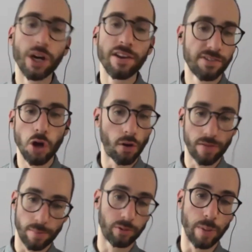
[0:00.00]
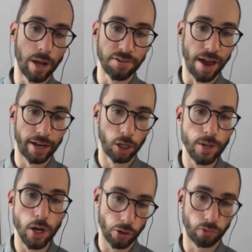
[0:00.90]
to see all of them from LSAC. It'll be on
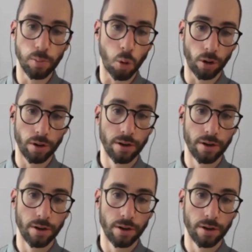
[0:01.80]
your report.